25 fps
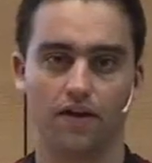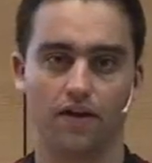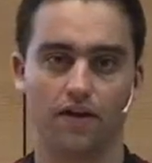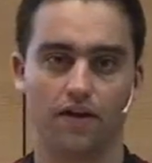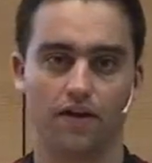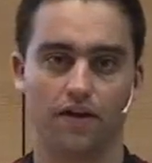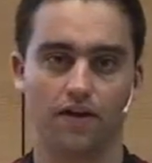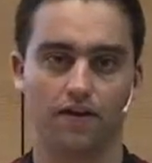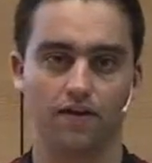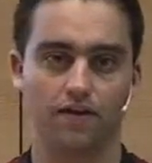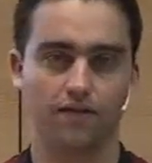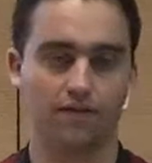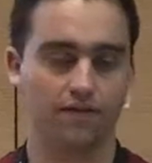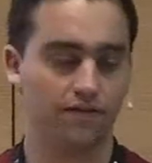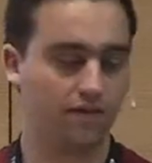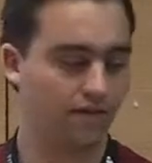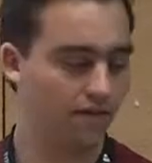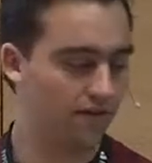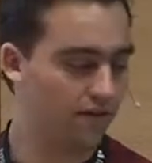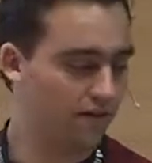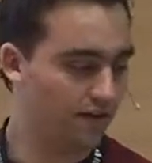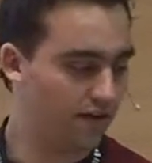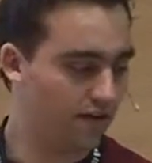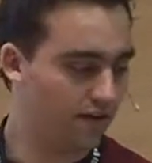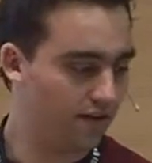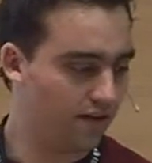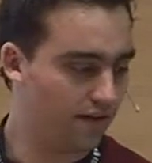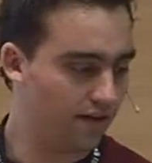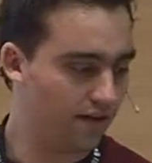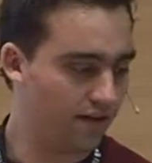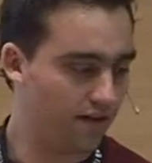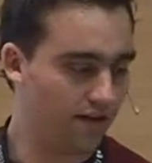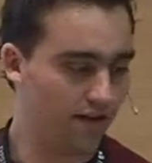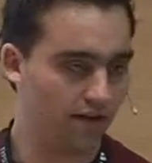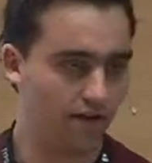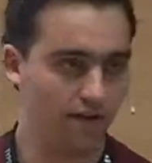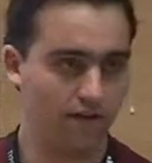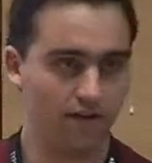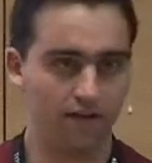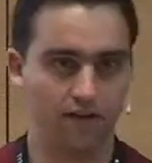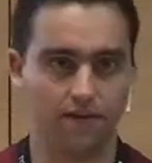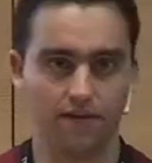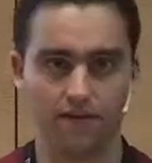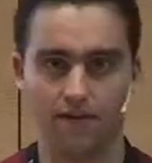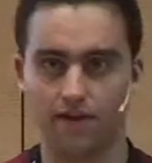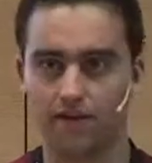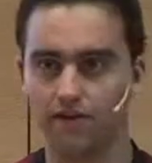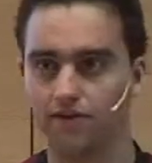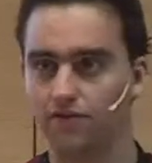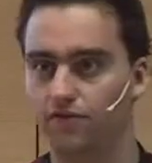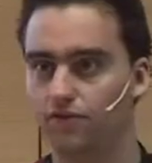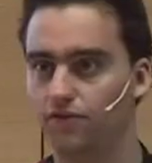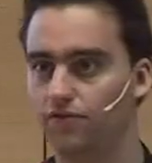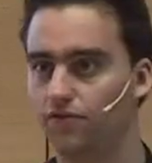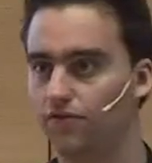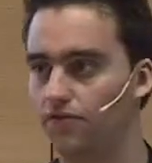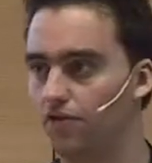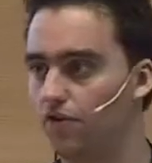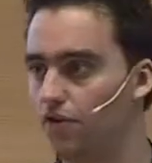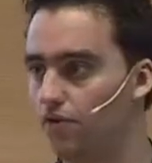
And then you st